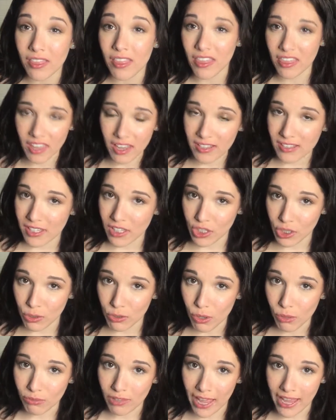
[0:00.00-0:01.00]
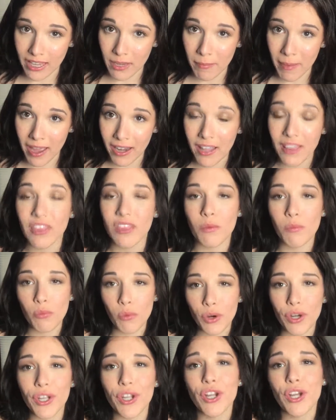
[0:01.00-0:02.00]
the things that you don't like about it, the
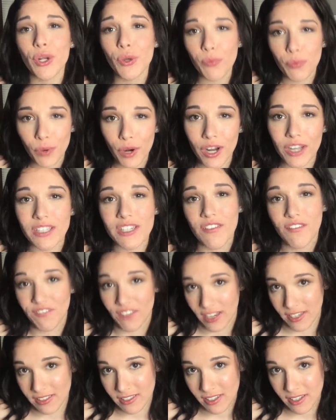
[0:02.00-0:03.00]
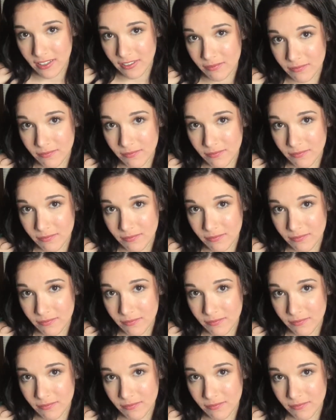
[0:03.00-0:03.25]
more you're going to work to fix it.